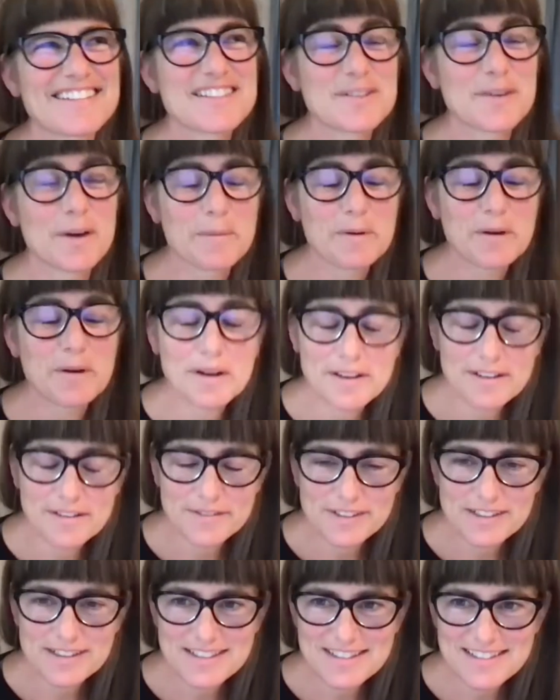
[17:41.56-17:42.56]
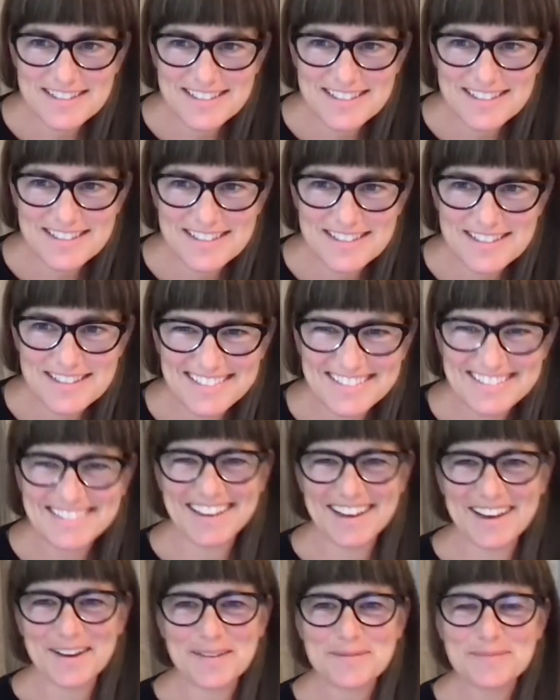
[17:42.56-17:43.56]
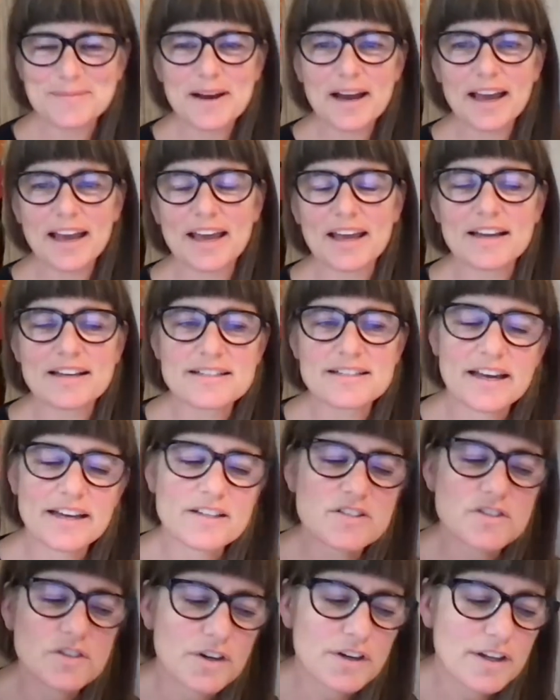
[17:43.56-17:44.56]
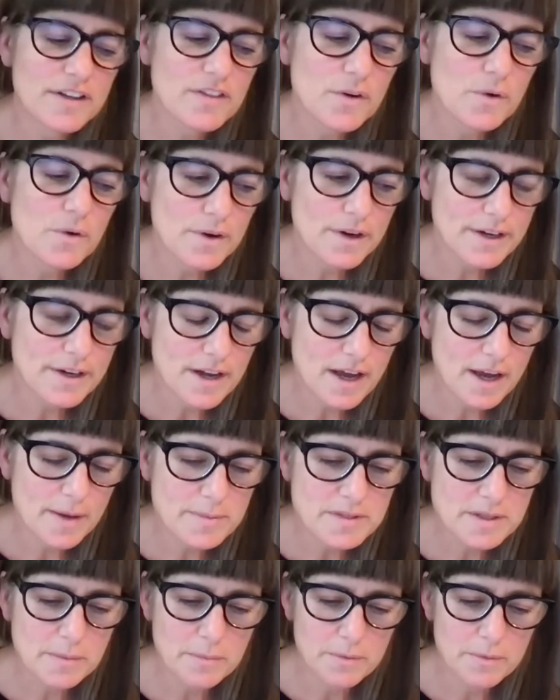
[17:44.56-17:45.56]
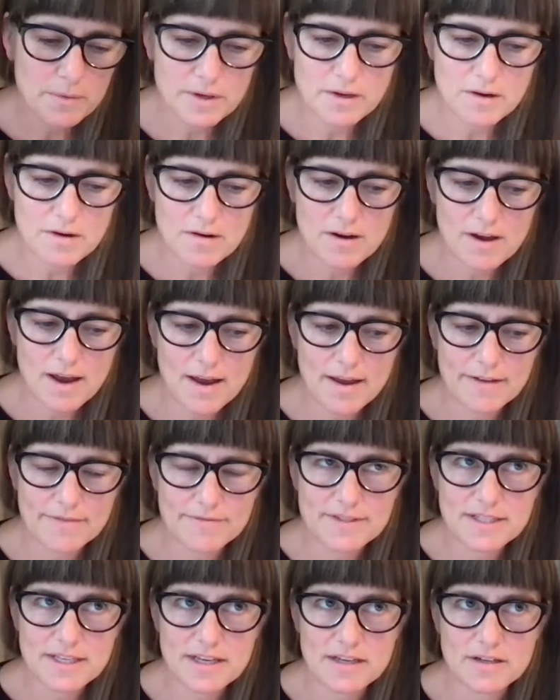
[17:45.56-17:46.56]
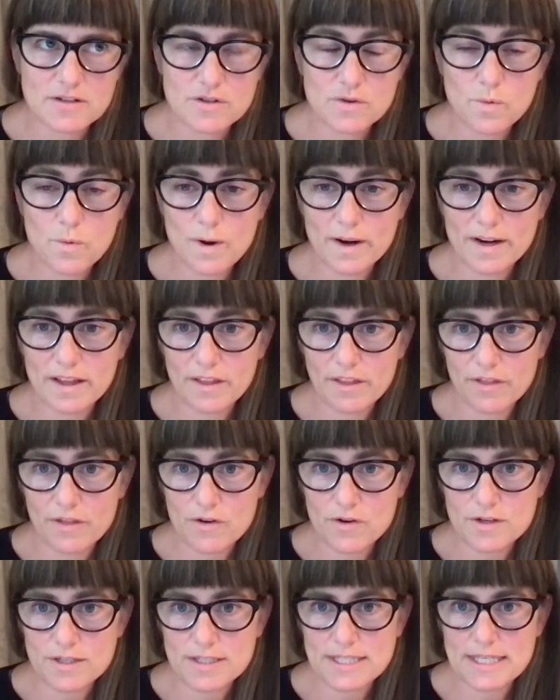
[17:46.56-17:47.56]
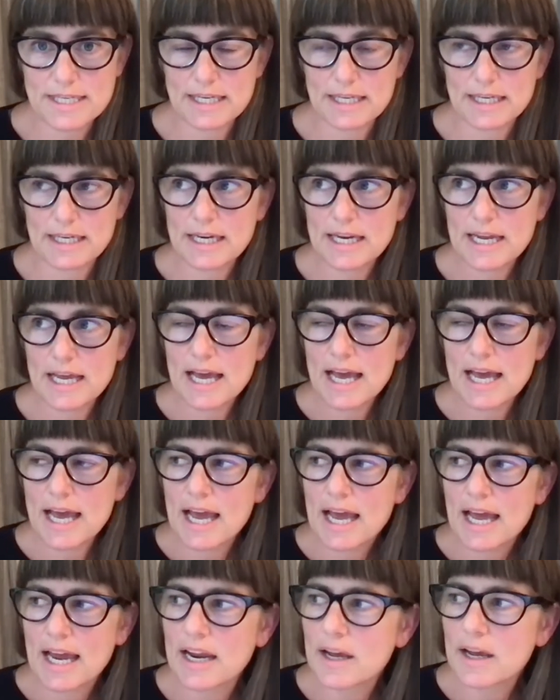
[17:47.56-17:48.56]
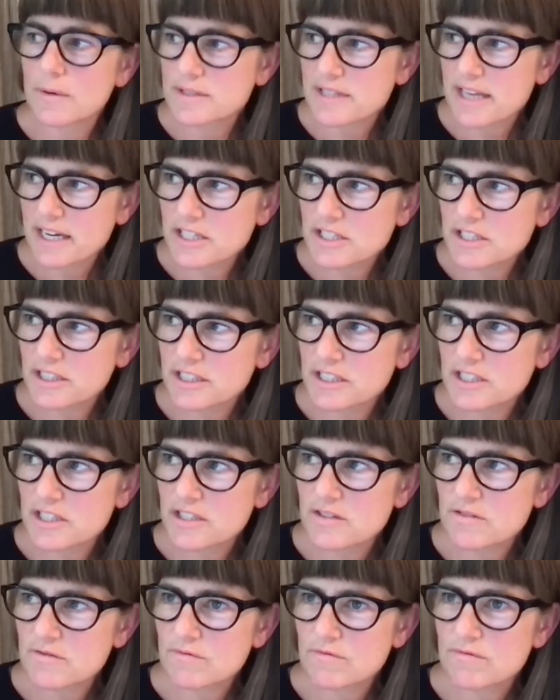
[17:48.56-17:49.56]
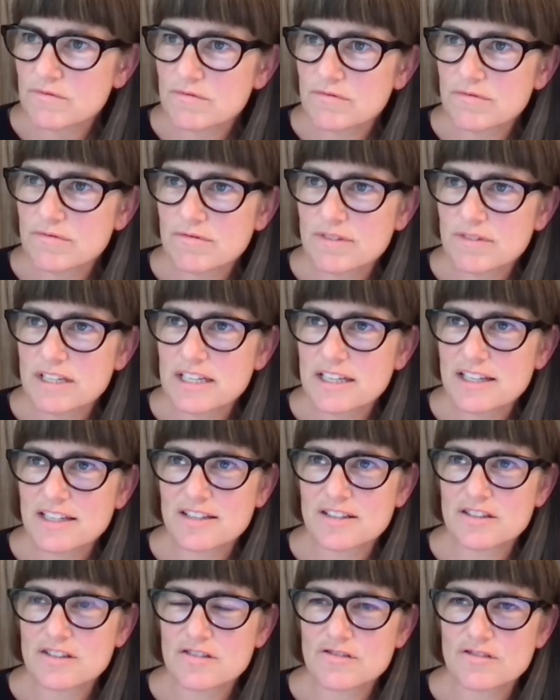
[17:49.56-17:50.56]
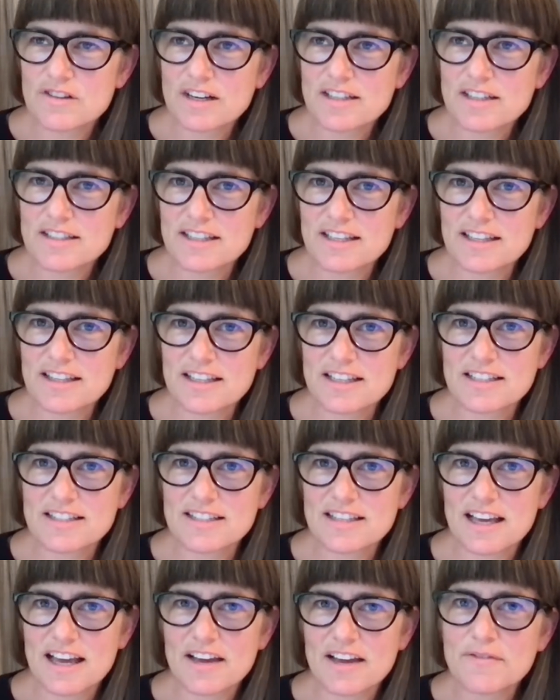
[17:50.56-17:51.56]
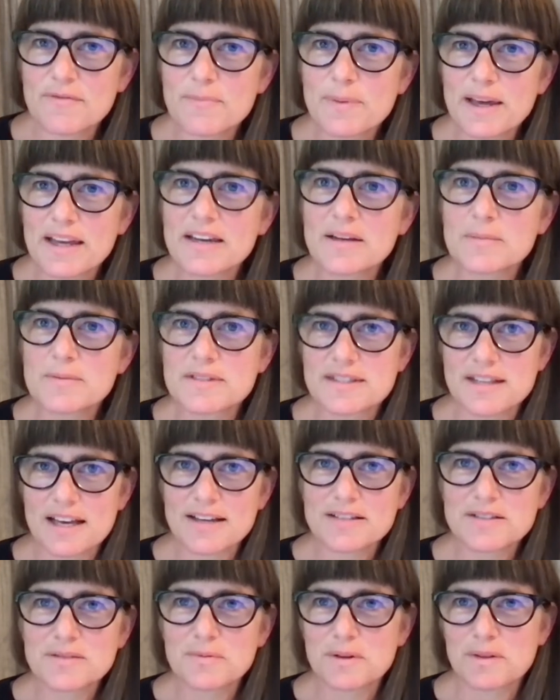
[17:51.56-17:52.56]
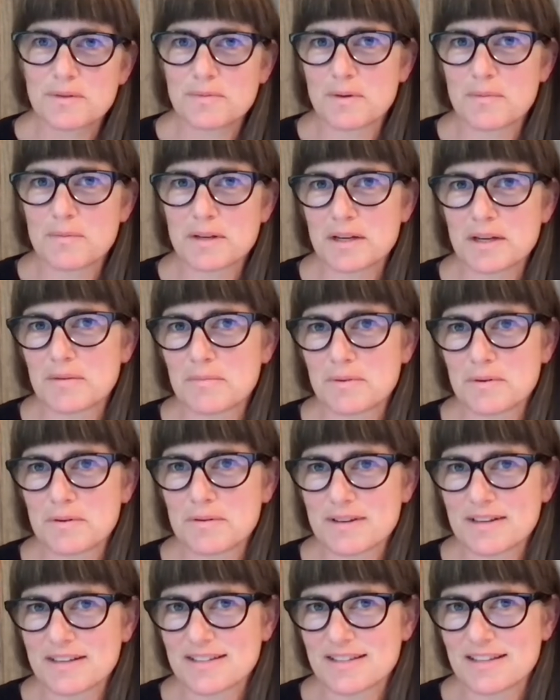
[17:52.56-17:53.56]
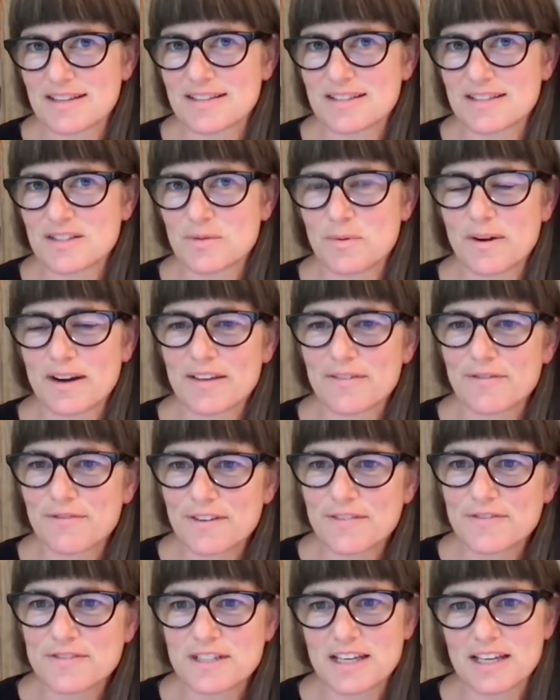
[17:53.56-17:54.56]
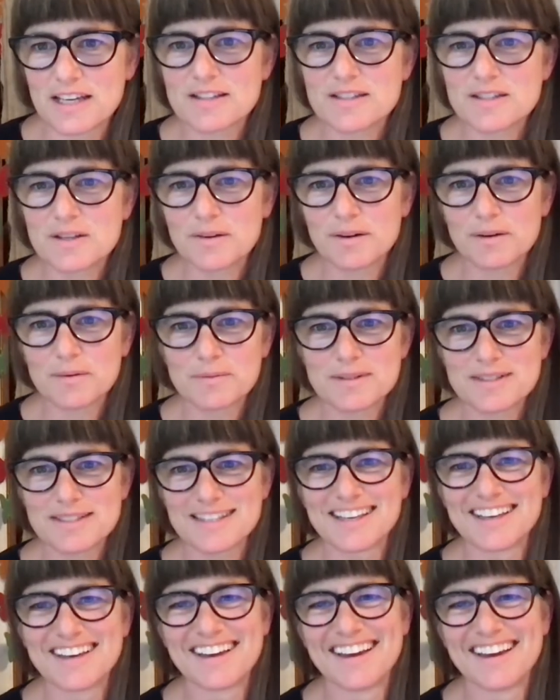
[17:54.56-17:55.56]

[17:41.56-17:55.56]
so I'm an archivist, um, and I started the Oregon Hops and Brewing Archives in twenty thirteen. And I was actually just reconstructing this. I've been obsessed with women in brewing since twenty fifteen. So it was,